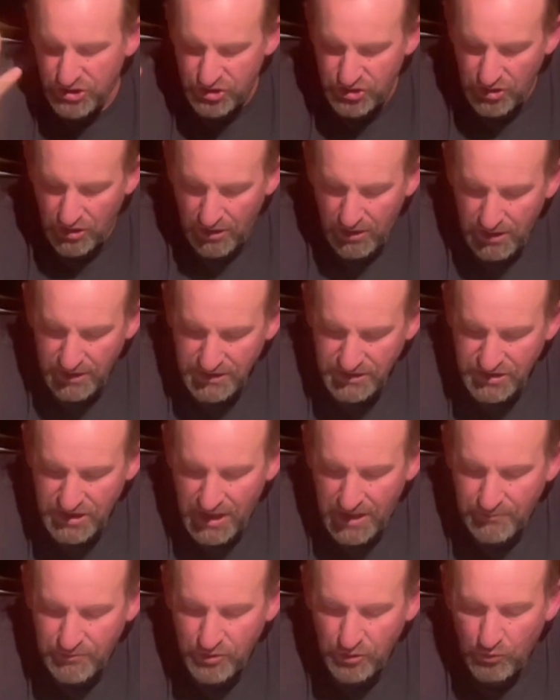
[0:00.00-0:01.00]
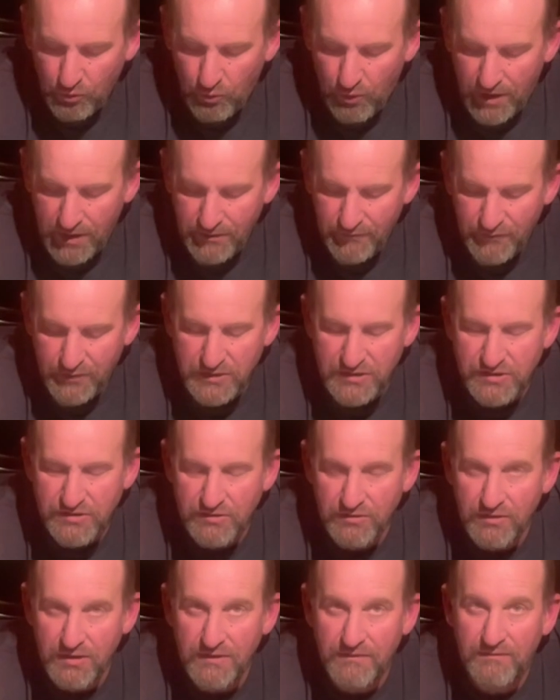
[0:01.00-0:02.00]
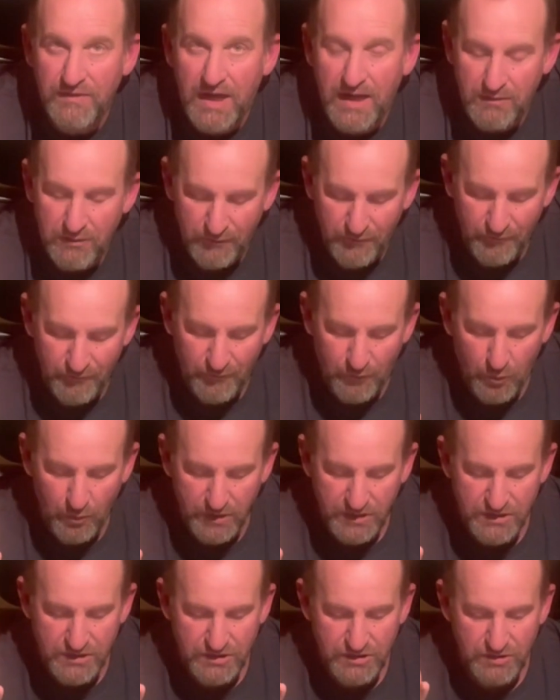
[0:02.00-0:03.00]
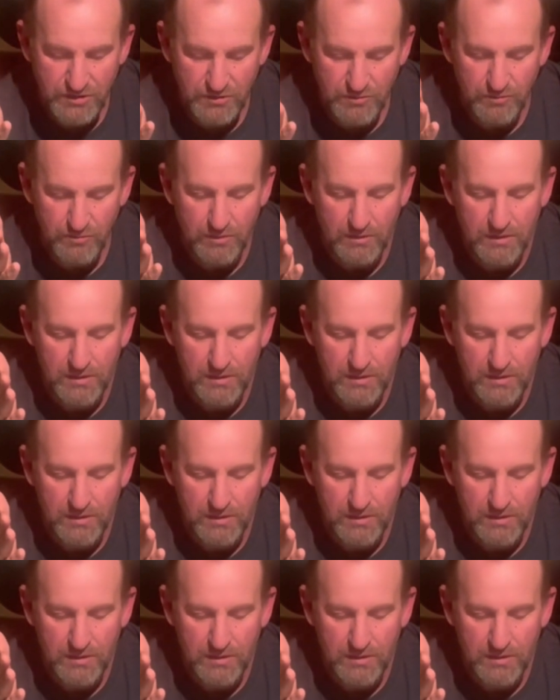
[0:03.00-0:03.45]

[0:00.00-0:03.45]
John chapter 1, verse 35 to 42,